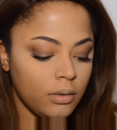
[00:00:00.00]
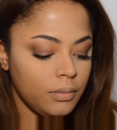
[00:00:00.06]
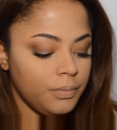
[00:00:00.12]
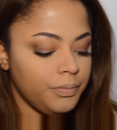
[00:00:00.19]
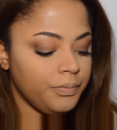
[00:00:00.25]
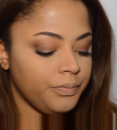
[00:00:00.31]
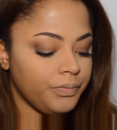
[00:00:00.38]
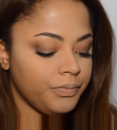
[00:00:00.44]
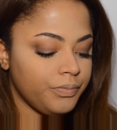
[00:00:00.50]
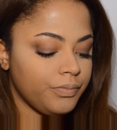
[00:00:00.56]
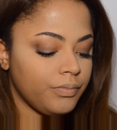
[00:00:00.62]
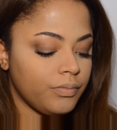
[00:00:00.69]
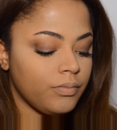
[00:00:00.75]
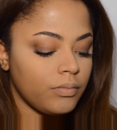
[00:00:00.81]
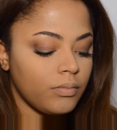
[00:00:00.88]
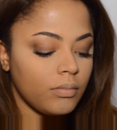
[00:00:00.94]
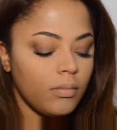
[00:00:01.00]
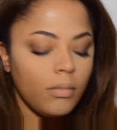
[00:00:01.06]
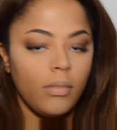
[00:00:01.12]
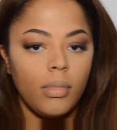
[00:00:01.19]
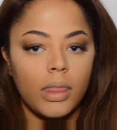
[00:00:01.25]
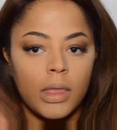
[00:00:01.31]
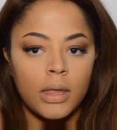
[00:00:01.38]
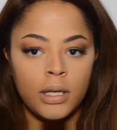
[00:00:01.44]
There you go.
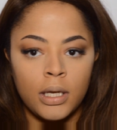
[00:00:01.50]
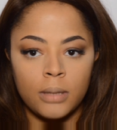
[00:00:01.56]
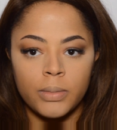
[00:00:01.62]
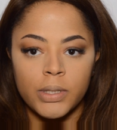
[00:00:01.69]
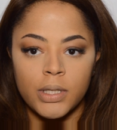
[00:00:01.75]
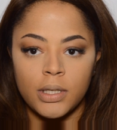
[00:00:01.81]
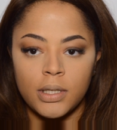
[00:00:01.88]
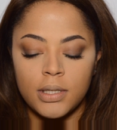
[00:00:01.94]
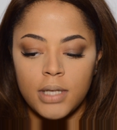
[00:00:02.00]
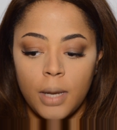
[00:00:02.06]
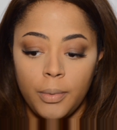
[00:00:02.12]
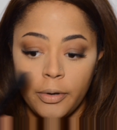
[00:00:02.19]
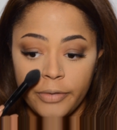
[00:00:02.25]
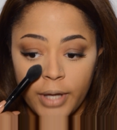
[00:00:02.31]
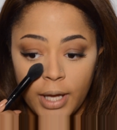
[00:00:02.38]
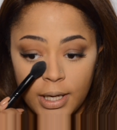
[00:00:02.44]
Now I'm